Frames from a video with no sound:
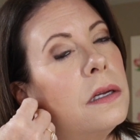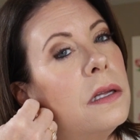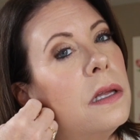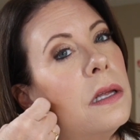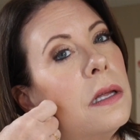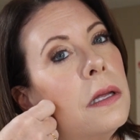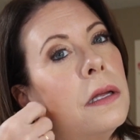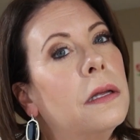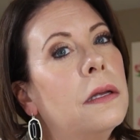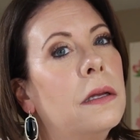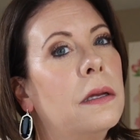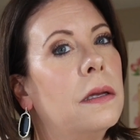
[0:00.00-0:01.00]

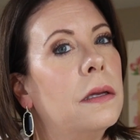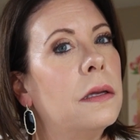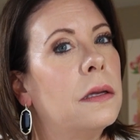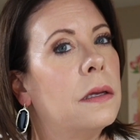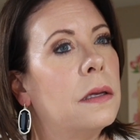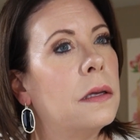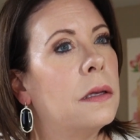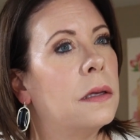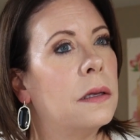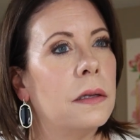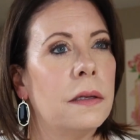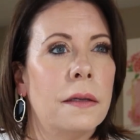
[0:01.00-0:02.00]

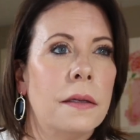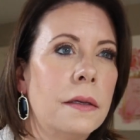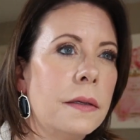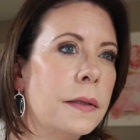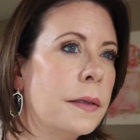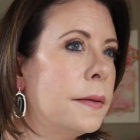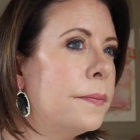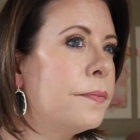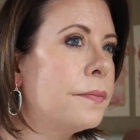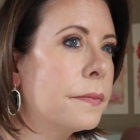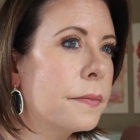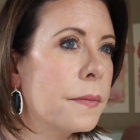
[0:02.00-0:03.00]

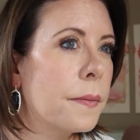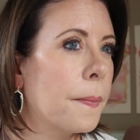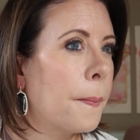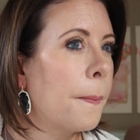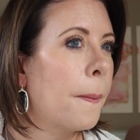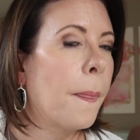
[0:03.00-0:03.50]
Nobody speaks.